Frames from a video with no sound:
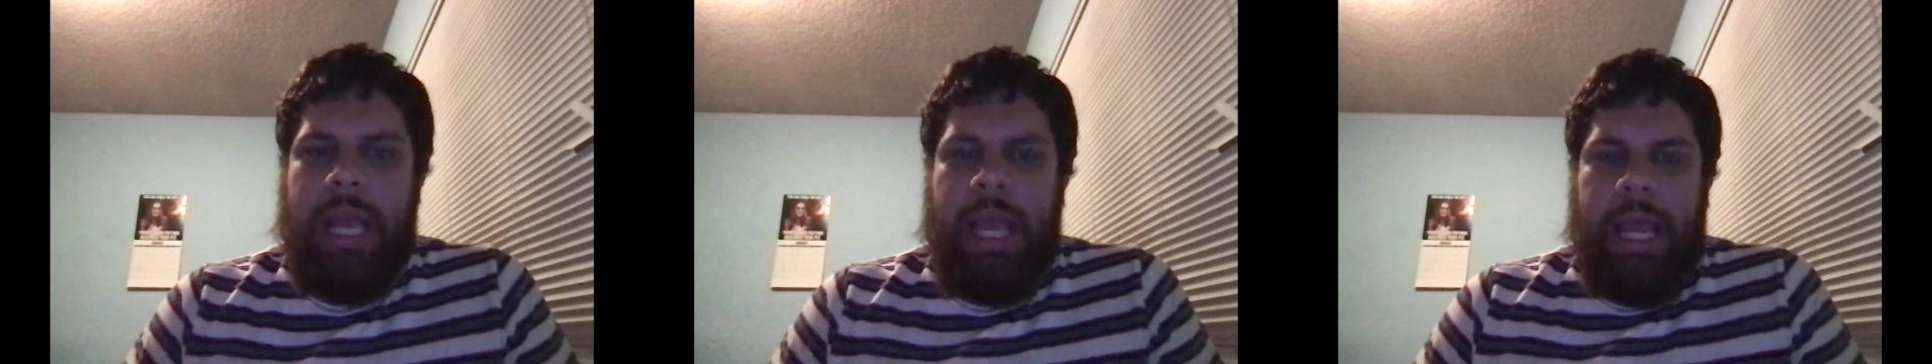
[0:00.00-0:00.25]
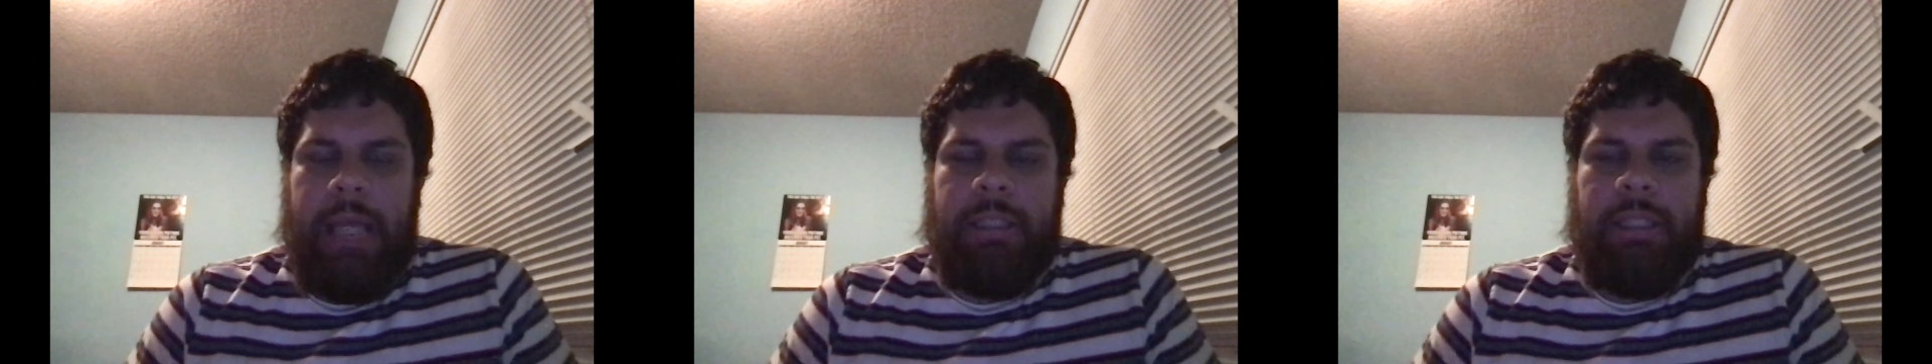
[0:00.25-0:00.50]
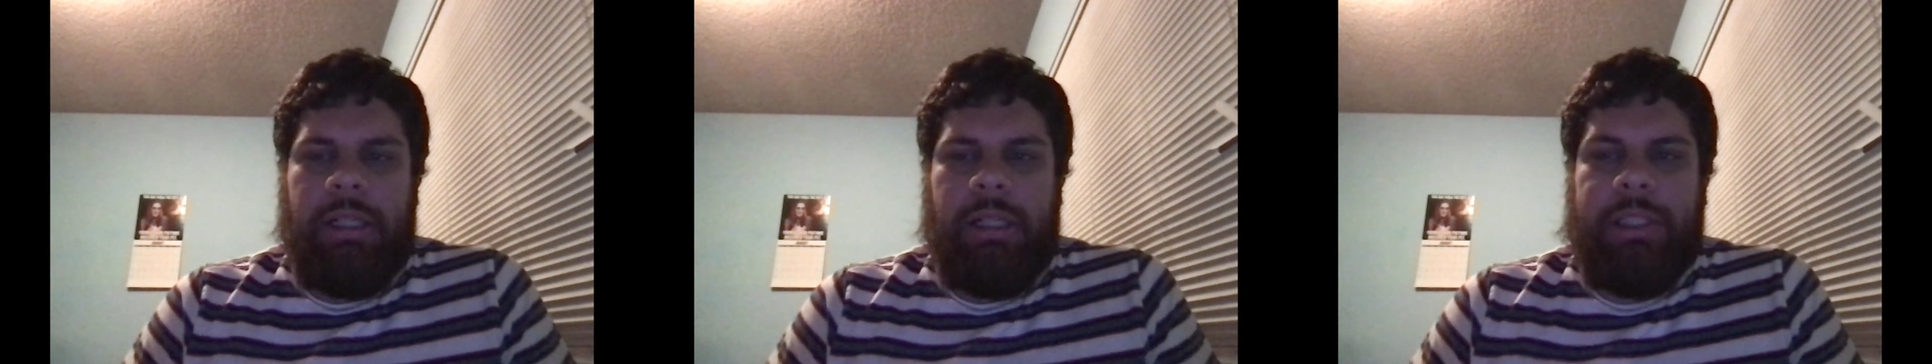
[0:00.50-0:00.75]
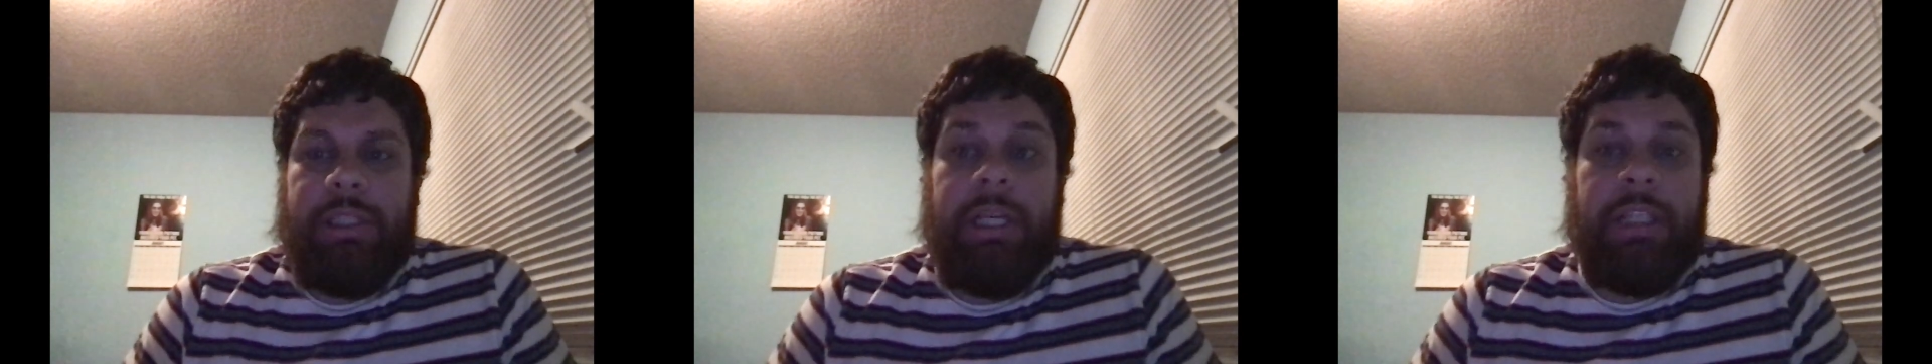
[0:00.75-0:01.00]
and
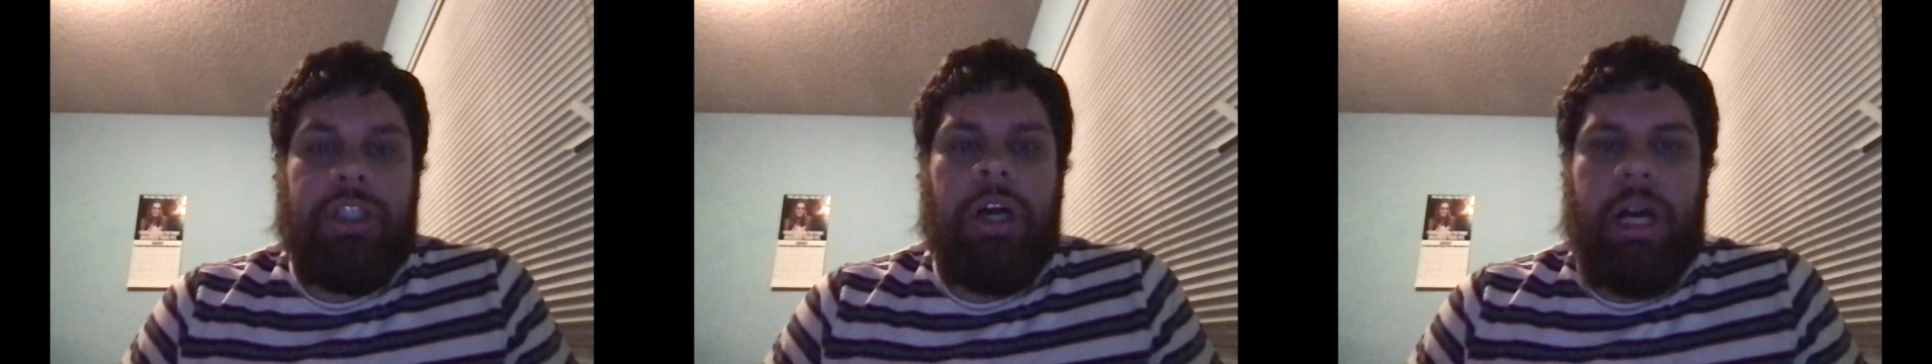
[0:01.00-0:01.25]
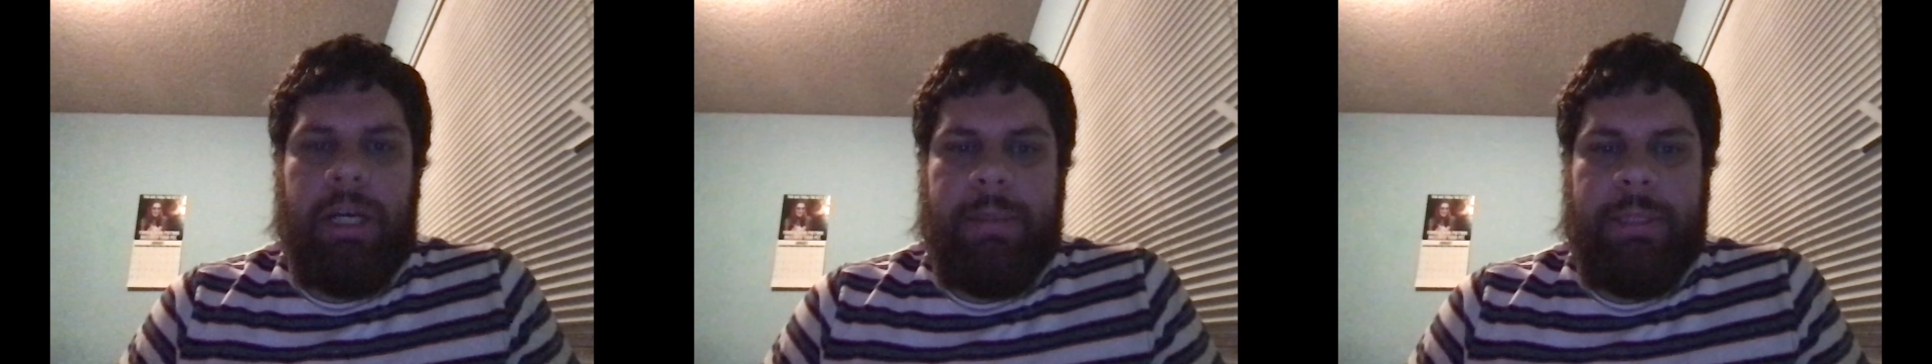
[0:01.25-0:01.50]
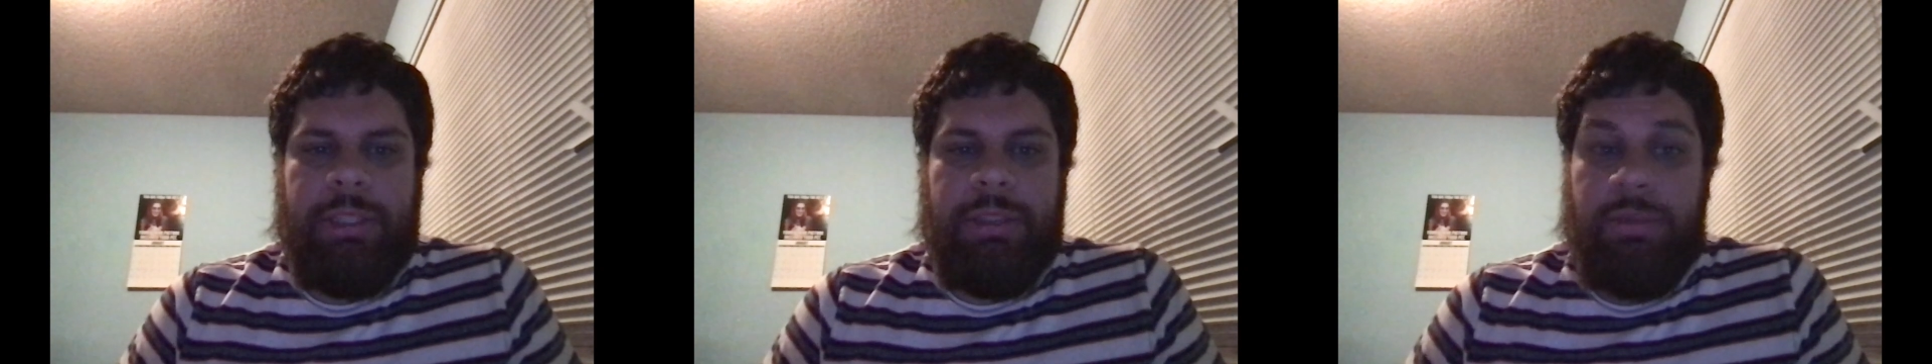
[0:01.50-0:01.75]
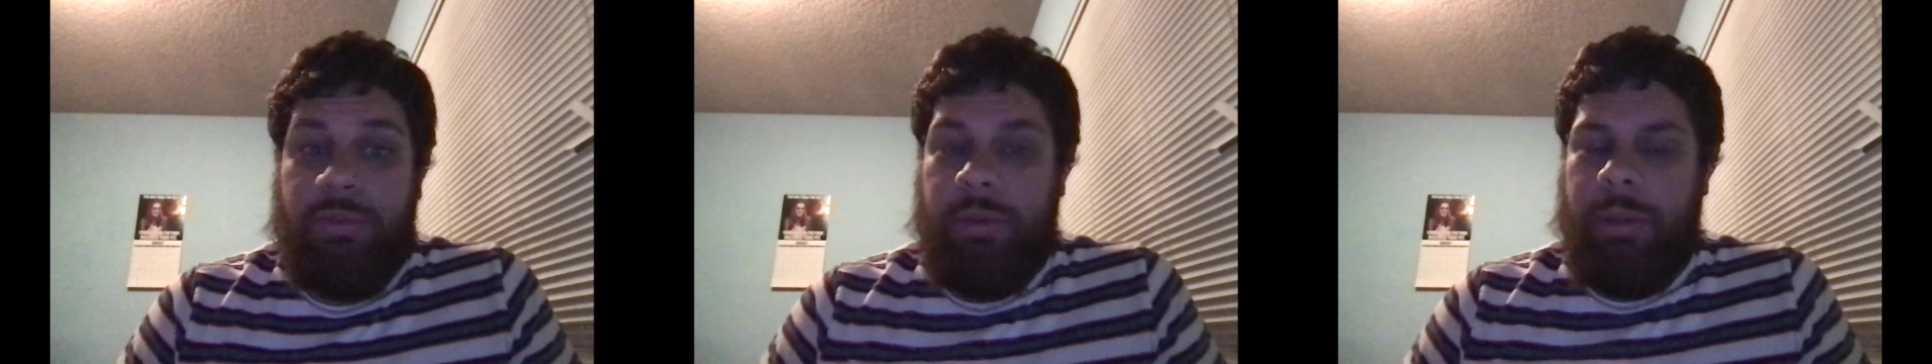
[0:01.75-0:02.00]
declare autonomous
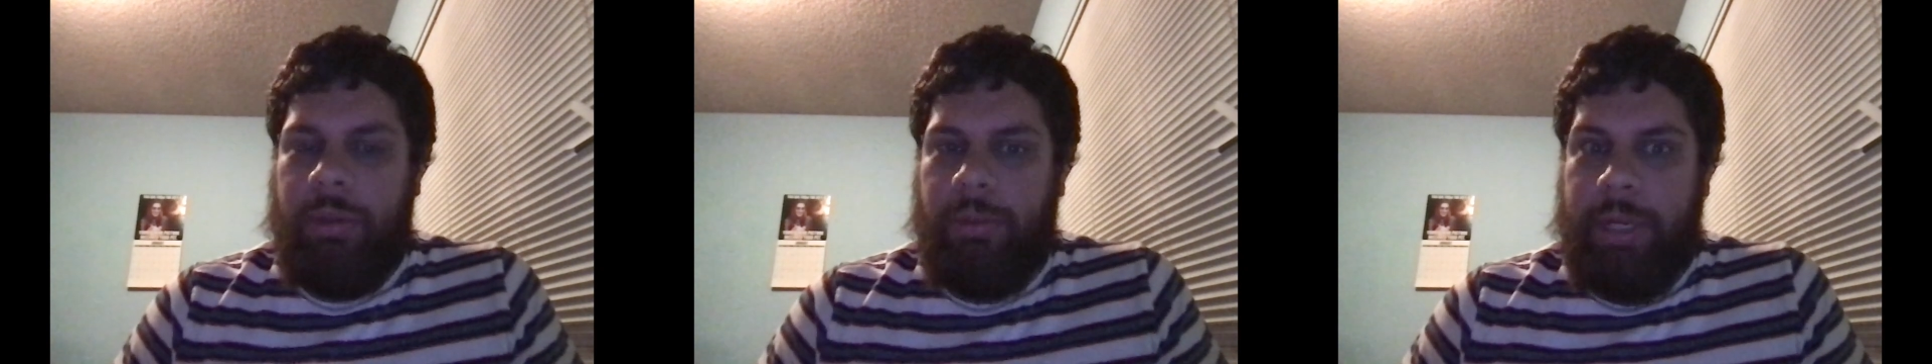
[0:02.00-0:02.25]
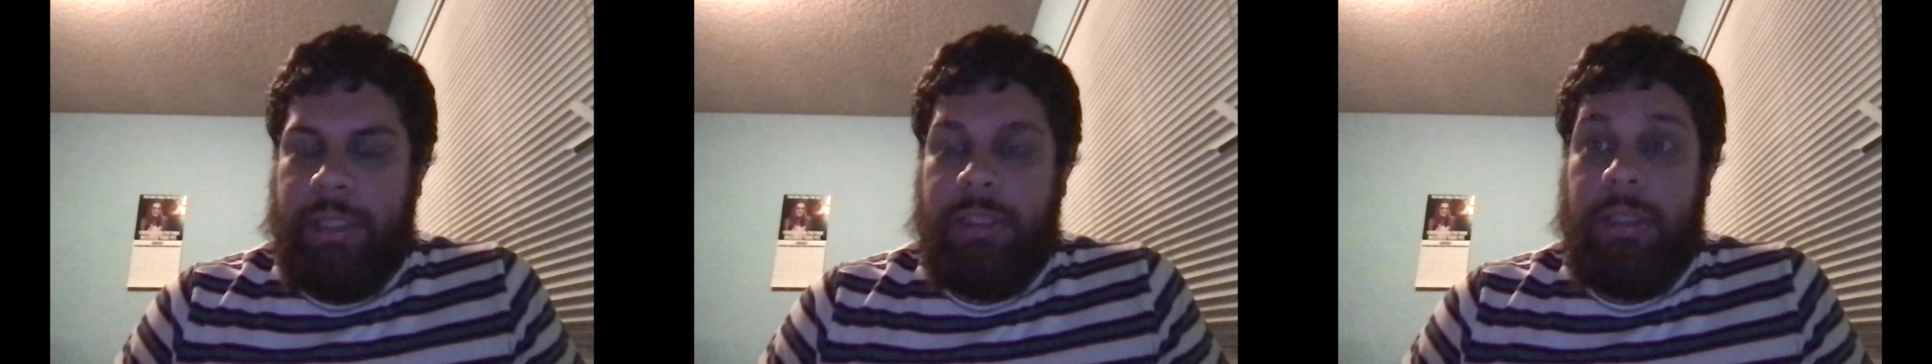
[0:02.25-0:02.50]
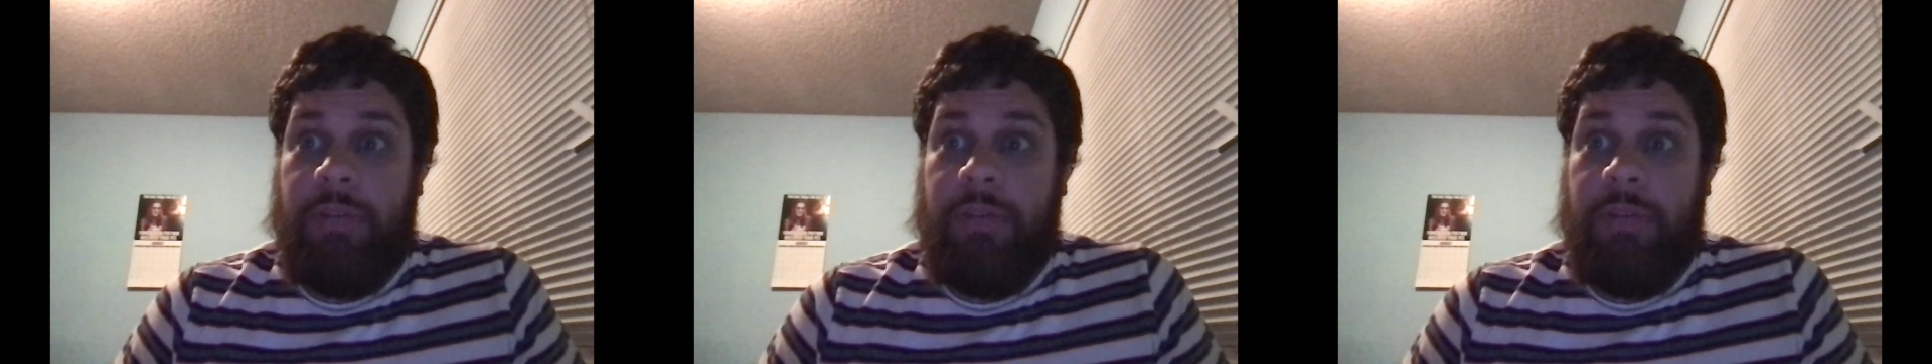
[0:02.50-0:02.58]
from the rest